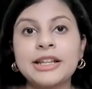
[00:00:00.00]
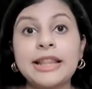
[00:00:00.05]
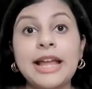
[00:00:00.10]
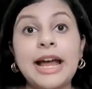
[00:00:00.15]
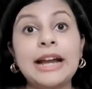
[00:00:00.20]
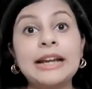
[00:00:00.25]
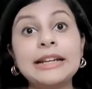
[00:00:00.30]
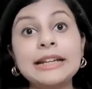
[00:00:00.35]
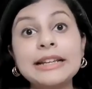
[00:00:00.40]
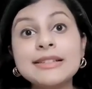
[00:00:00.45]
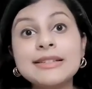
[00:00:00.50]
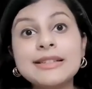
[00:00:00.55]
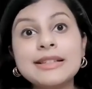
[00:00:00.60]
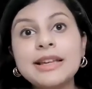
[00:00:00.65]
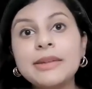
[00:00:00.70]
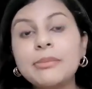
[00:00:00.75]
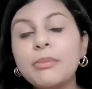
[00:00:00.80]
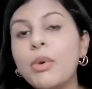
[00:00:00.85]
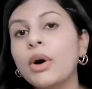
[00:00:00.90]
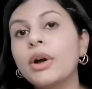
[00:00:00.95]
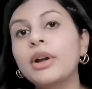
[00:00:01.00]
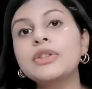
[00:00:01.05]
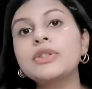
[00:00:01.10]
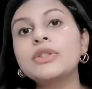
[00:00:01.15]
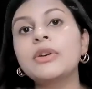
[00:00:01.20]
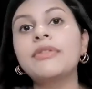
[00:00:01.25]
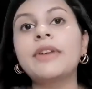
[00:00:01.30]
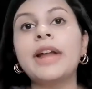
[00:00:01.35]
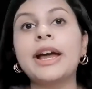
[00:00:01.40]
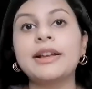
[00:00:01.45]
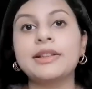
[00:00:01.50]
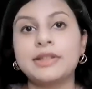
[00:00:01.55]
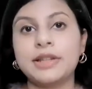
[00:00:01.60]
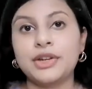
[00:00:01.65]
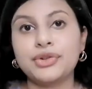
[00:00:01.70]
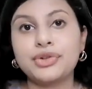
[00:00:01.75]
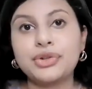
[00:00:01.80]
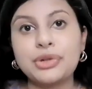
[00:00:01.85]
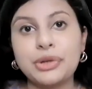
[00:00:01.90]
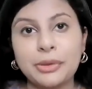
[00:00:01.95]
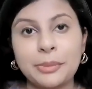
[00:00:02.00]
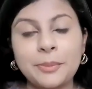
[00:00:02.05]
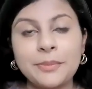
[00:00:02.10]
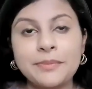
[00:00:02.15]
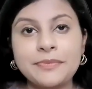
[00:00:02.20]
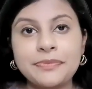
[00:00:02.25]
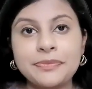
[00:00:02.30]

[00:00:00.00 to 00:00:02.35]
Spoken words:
That is the importance of taxation.